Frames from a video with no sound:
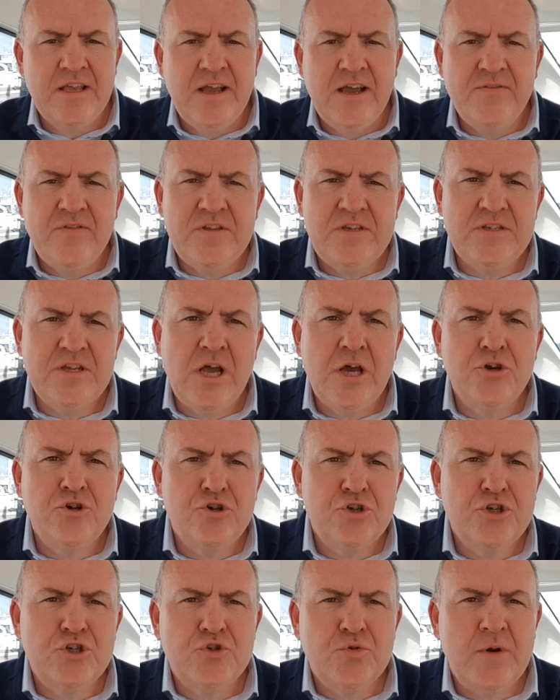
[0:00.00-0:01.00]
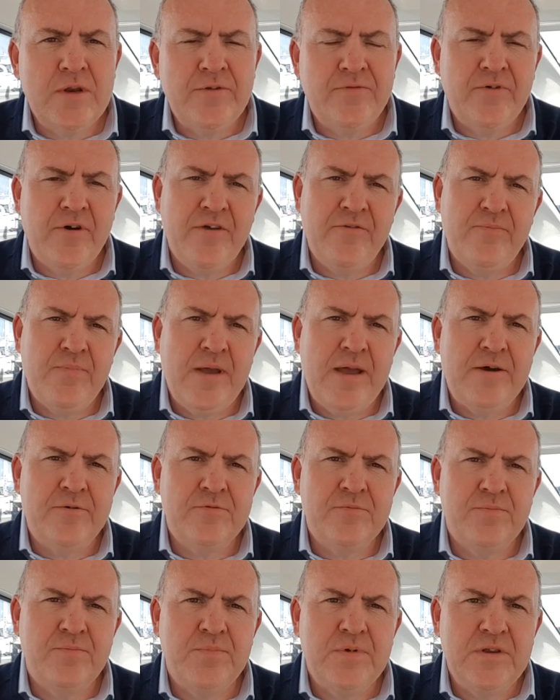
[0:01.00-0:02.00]
and this is a
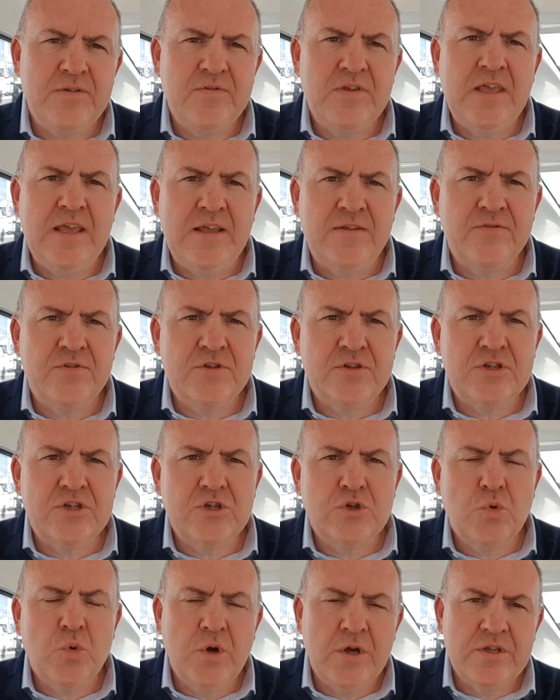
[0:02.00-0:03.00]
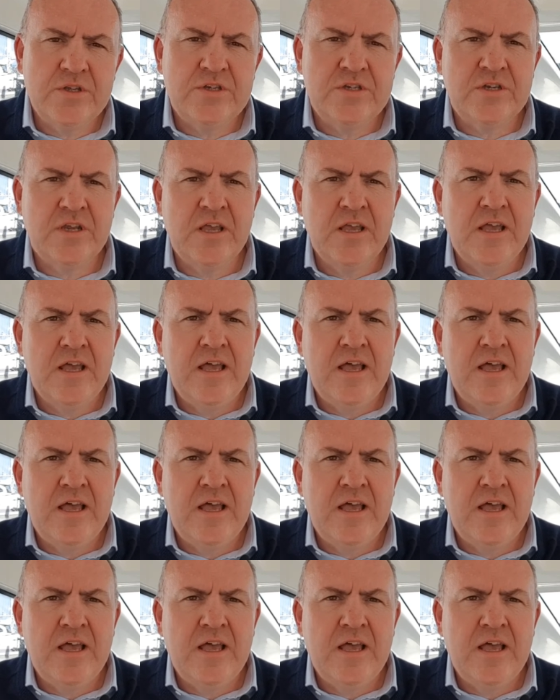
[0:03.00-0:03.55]
£125 bit of kit that squirts